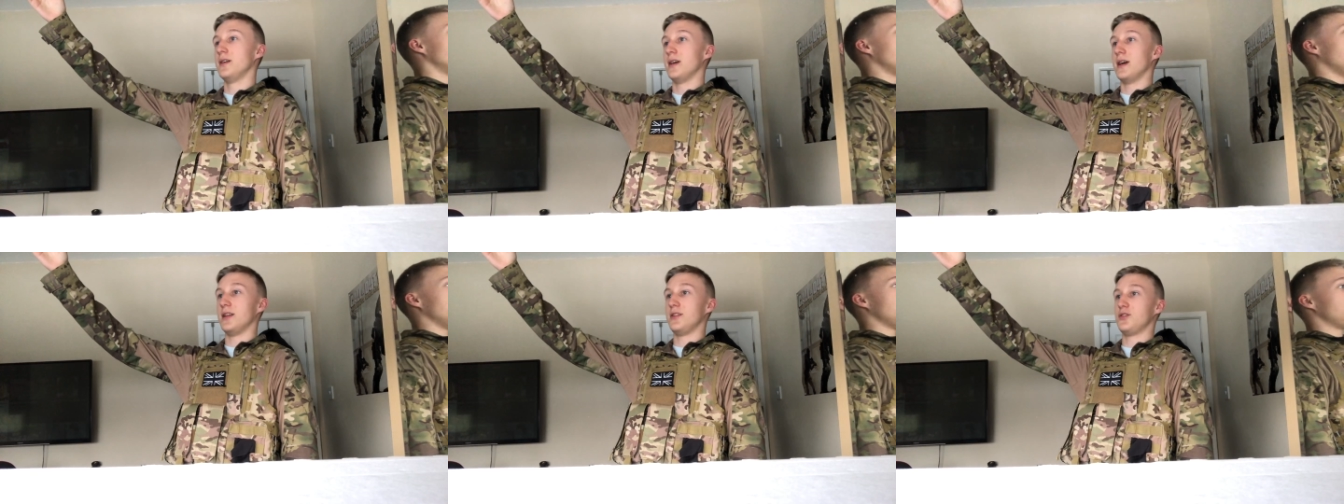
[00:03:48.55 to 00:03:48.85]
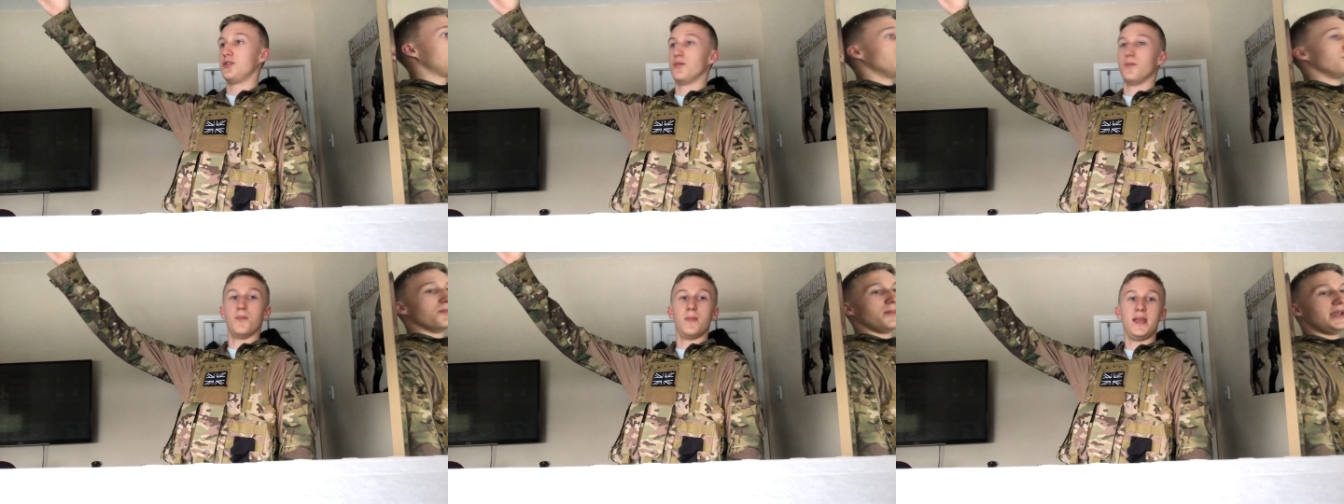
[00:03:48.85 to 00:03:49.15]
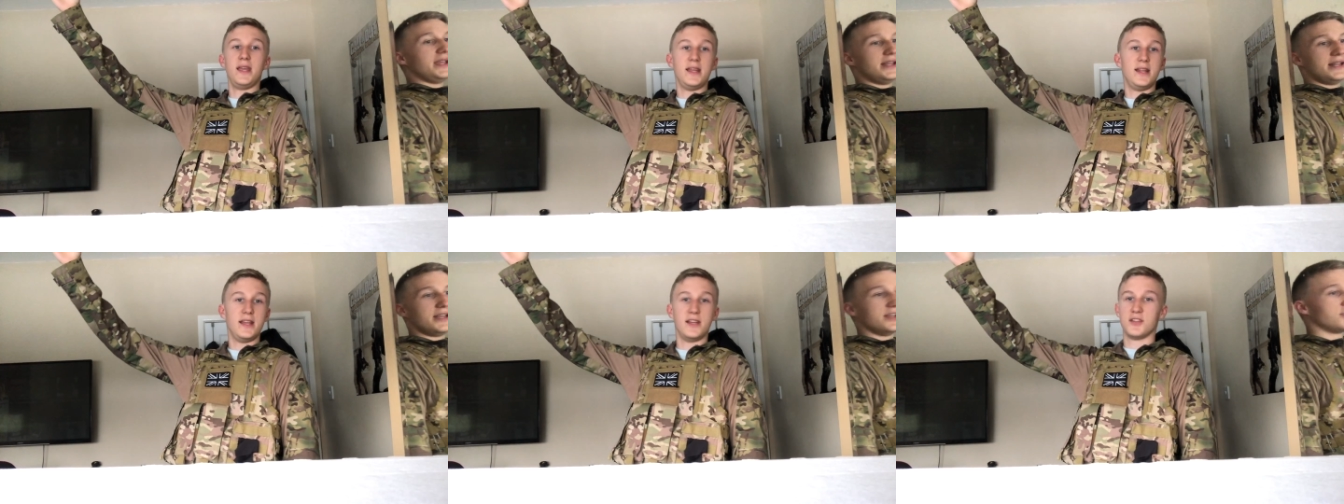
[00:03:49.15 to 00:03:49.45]
and done
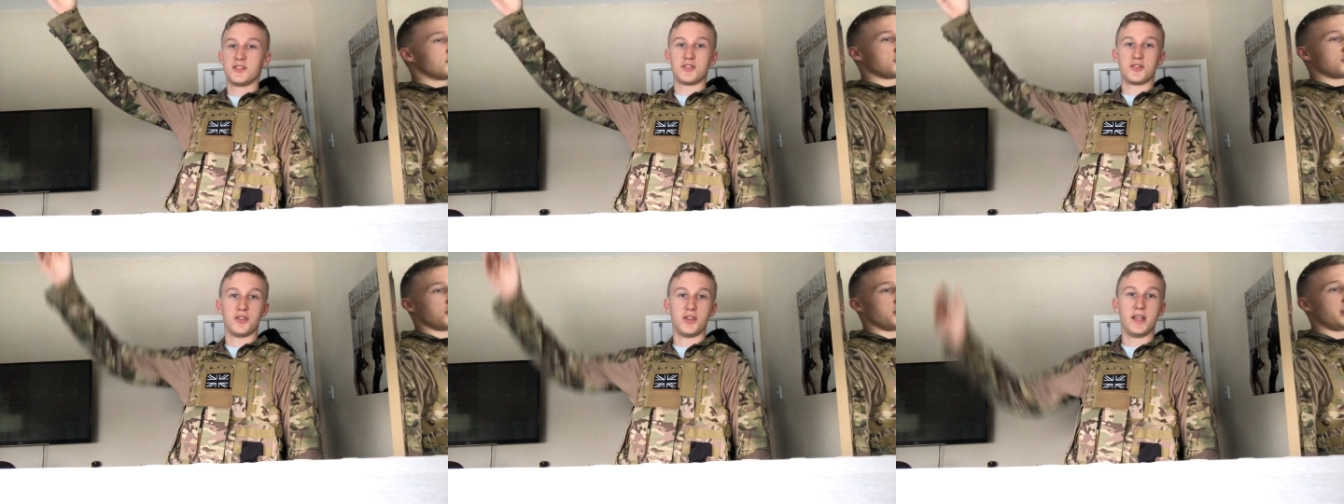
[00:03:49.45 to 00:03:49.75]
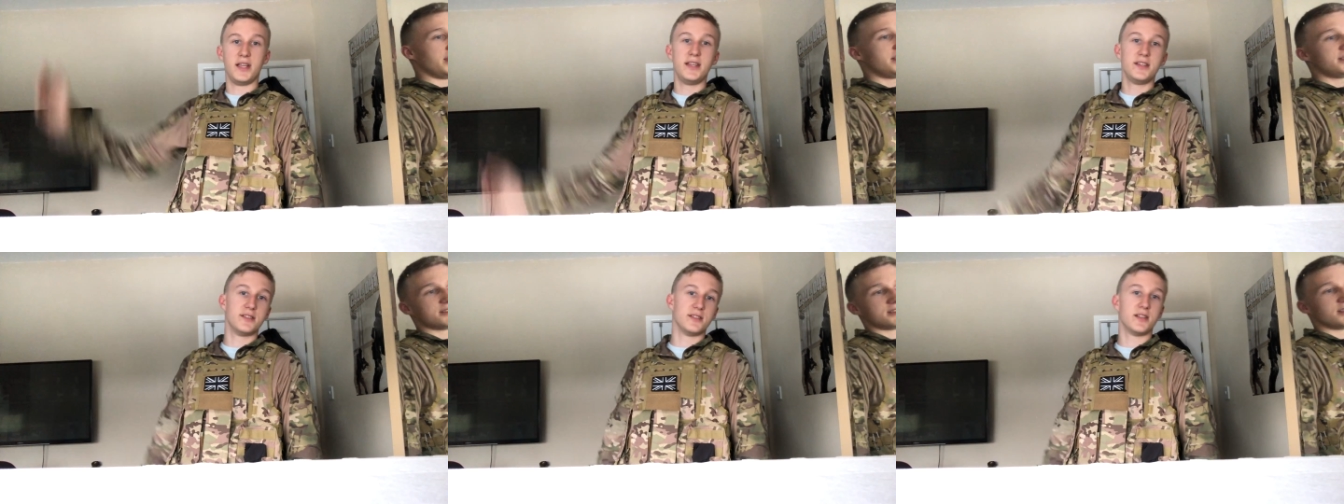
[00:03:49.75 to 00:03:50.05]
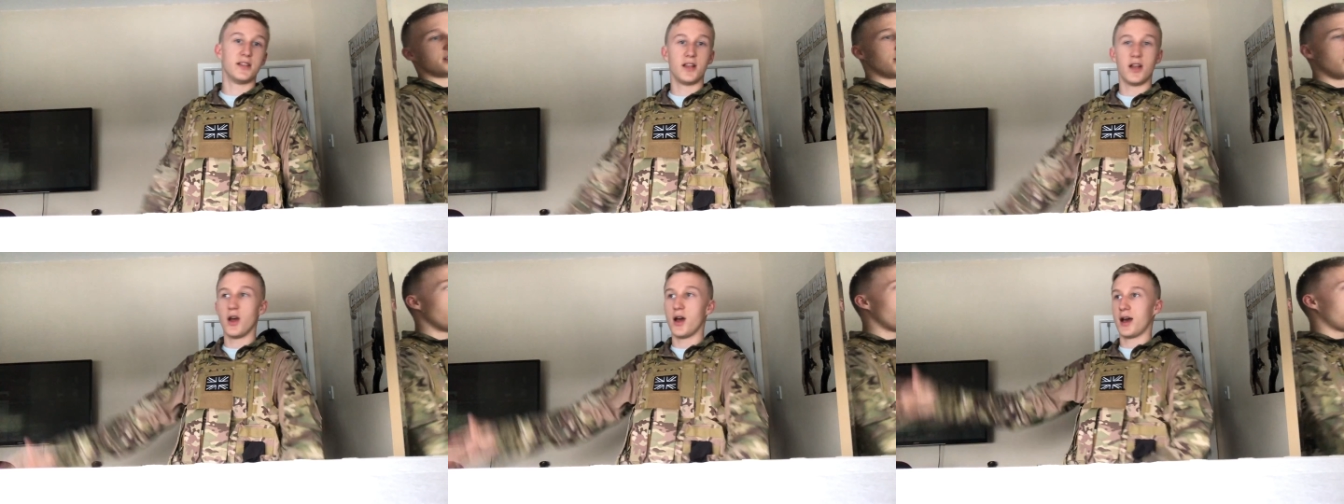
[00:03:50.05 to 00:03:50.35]
media studies, and
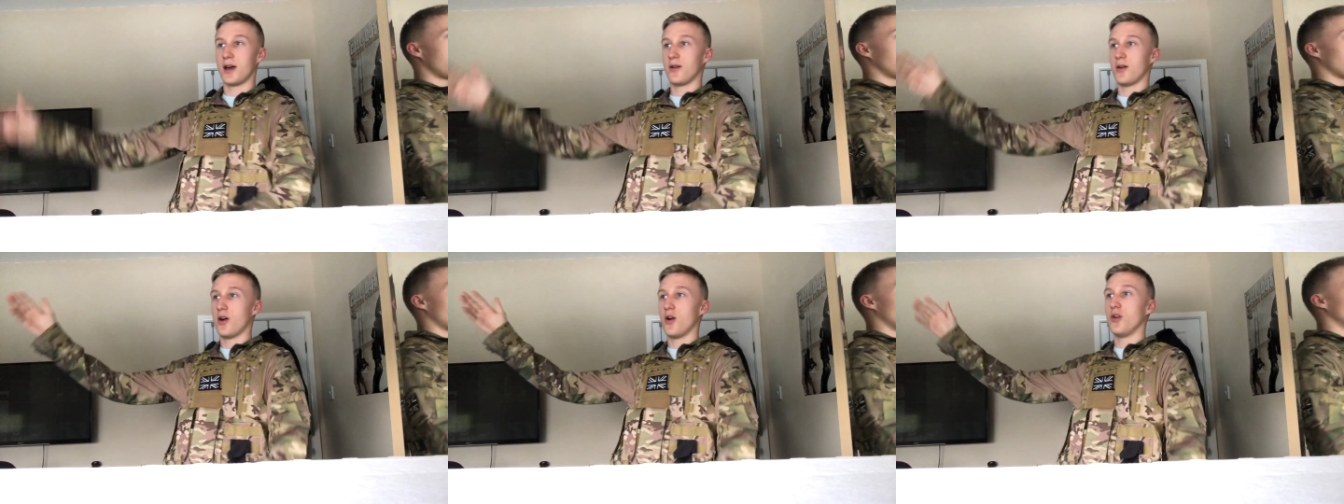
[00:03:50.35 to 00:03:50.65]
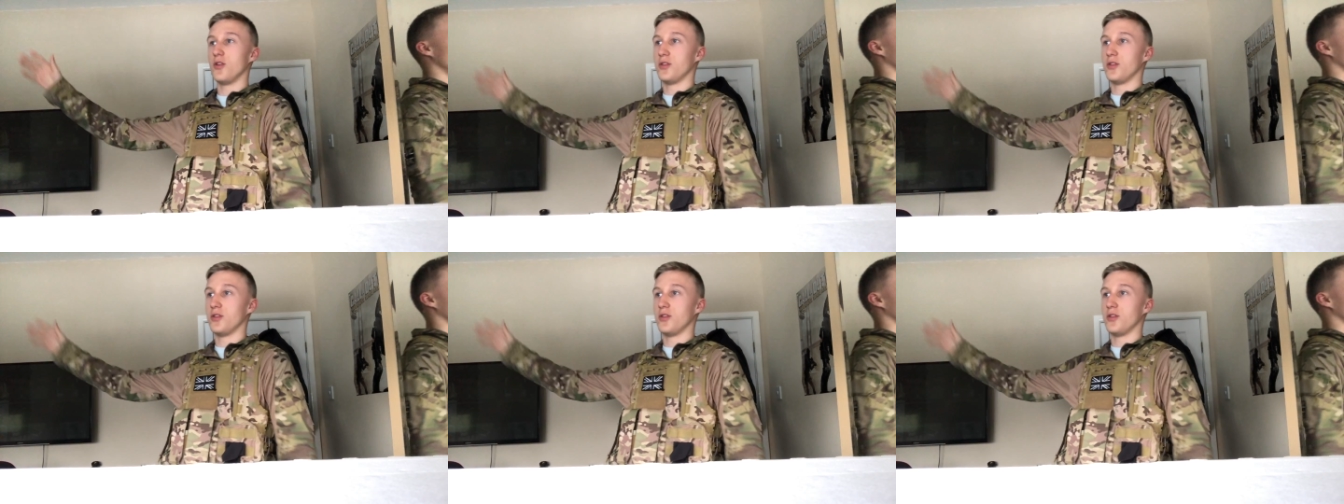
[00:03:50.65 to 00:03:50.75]
I know